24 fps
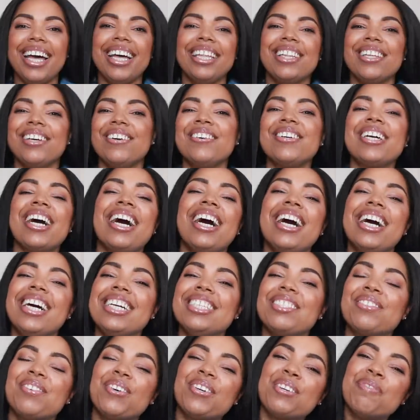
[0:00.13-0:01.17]
Hello
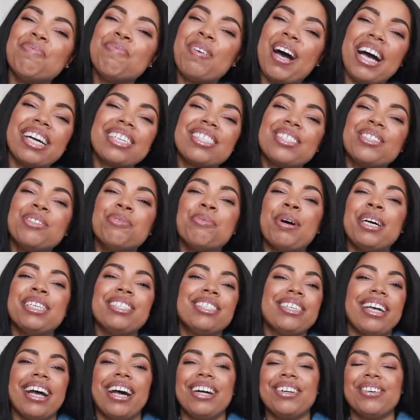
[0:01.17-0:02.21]
guys, welcome back to my
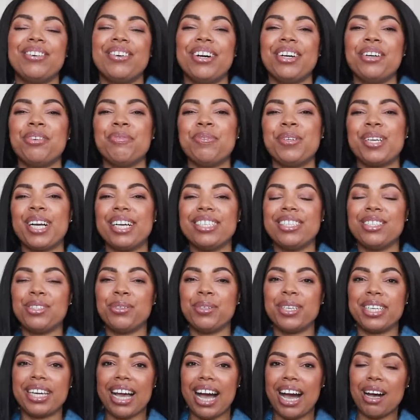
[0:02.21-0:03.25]
channel. I hope you guys are
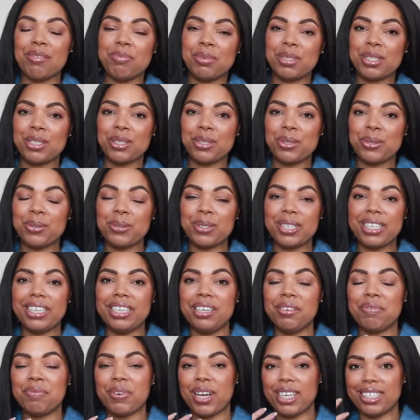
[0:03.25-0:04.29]
doing
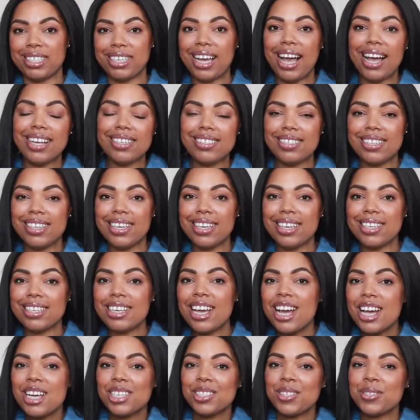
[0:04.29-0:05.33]
absolutely
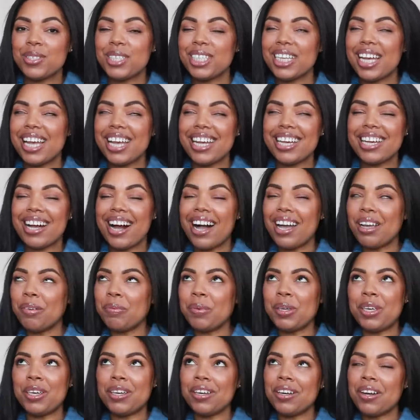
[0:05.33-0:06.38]
fantastic. So today I
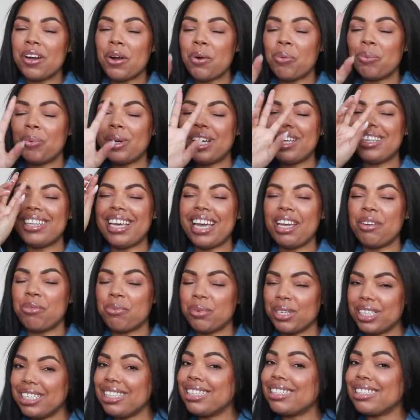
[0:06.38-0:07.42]
am here with a
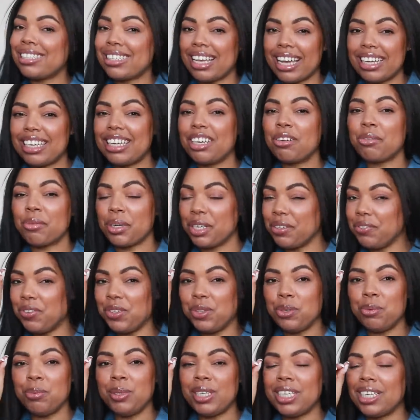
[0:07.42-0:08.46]
really exciting
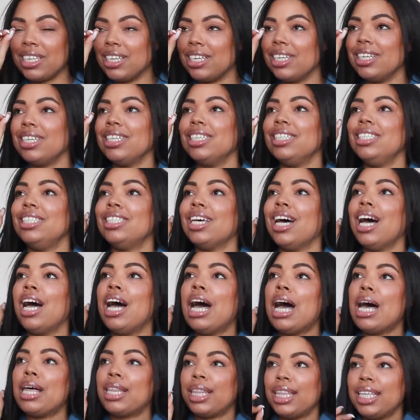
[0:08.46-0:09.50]
review because
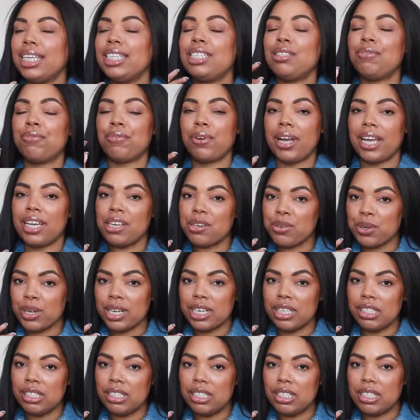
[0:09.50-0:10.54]
this
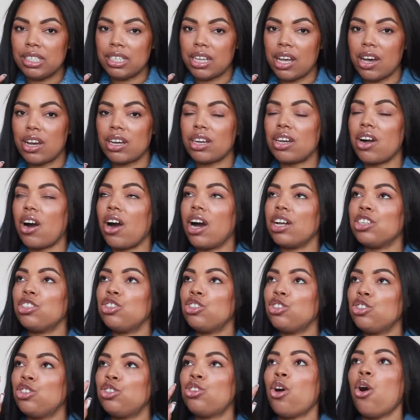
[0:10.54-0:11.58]
fragrance got
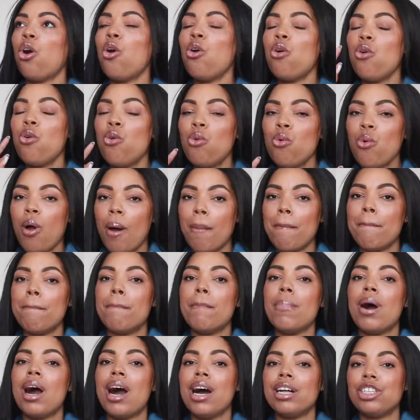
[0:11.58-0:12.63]
so
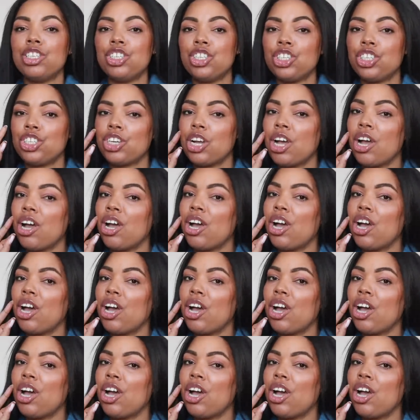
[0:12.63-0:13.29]
much